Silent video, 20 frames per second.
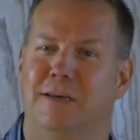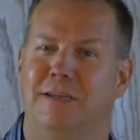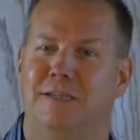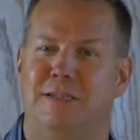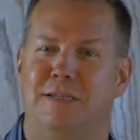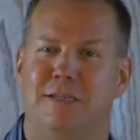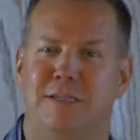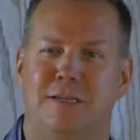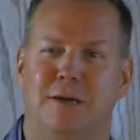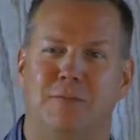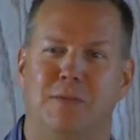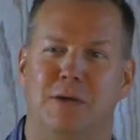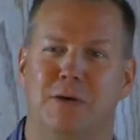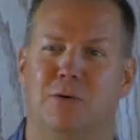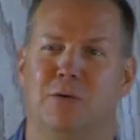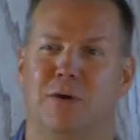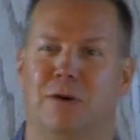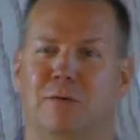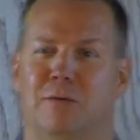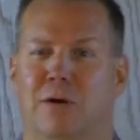You see something
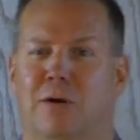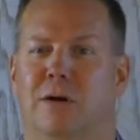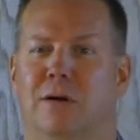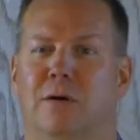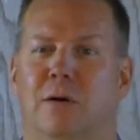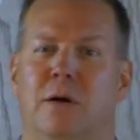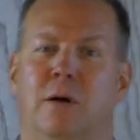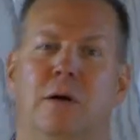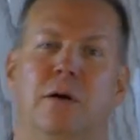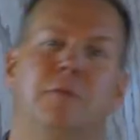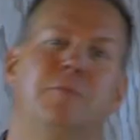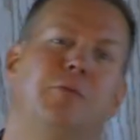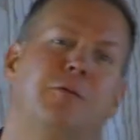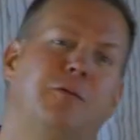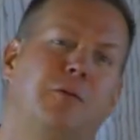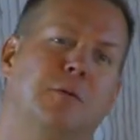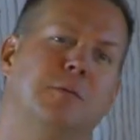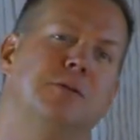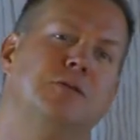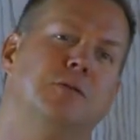going wrong, oh,
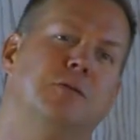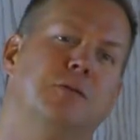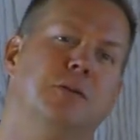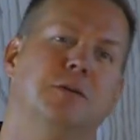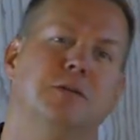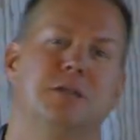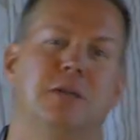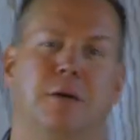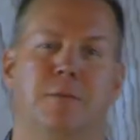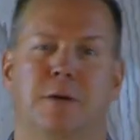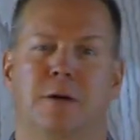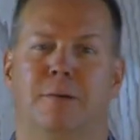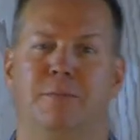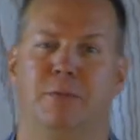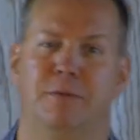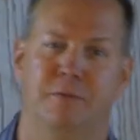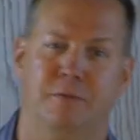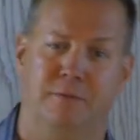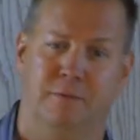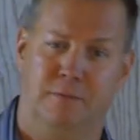performance review is coming
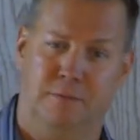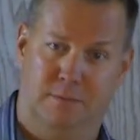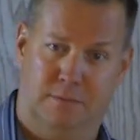up in